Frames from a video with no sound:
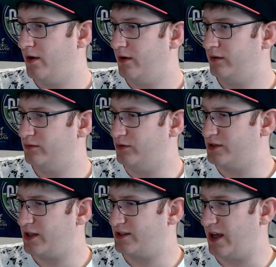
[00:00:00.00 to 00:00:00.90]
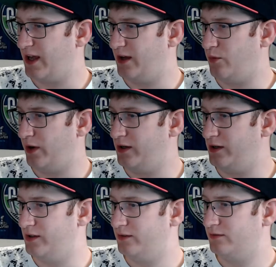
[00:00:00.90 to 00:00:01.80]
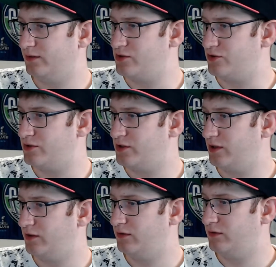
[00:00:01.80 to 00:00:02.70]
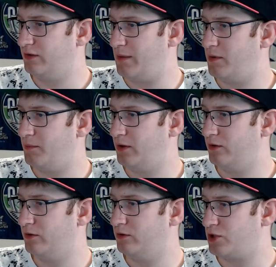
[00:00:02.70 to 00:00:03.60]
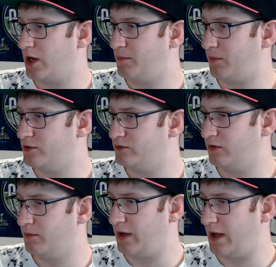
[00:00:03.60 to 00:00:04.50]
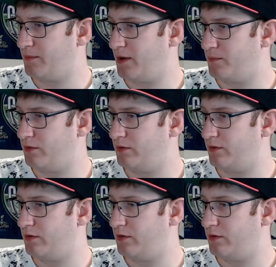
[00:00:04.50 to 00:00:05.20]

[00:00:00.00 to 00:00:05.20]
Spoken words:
Ooh, this says egg white in it, interesting. Lemon peel, dried parsley, black pepper,